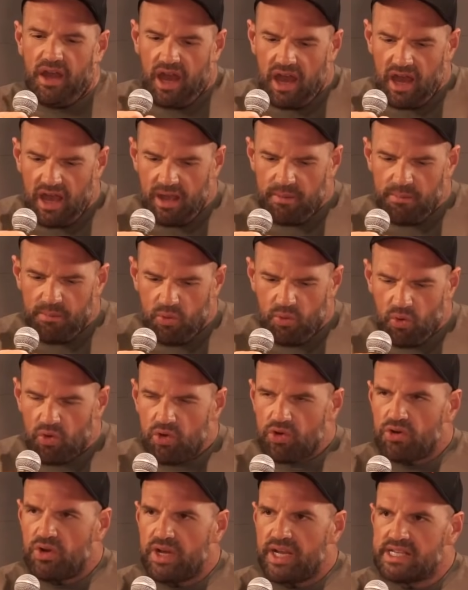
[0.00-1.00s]
I'm
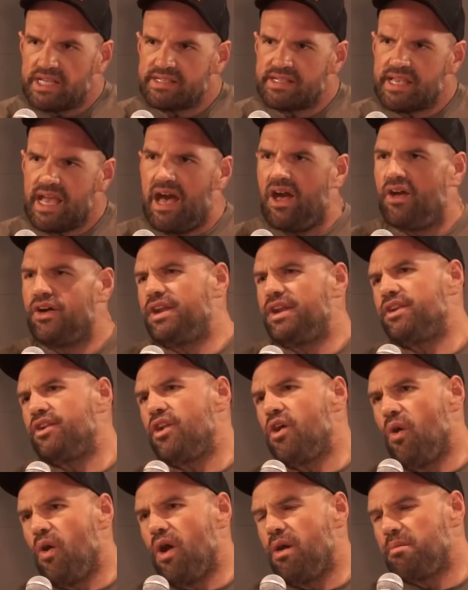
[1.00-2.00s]
ordering a salad and
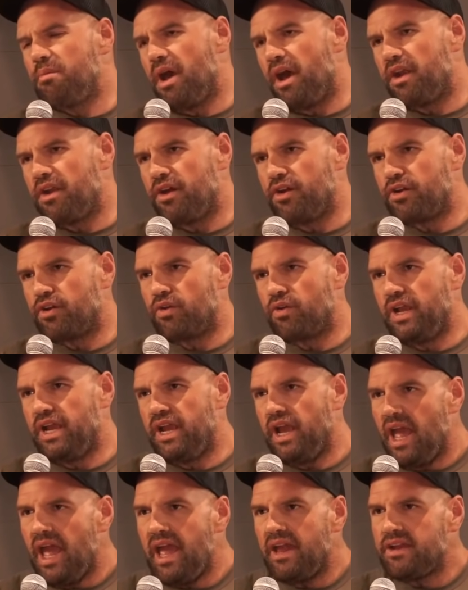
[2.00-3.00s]
no, I'm not hungry,
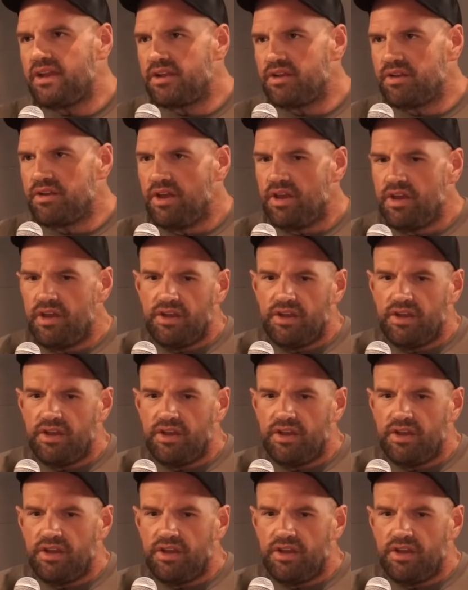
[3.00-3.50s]
and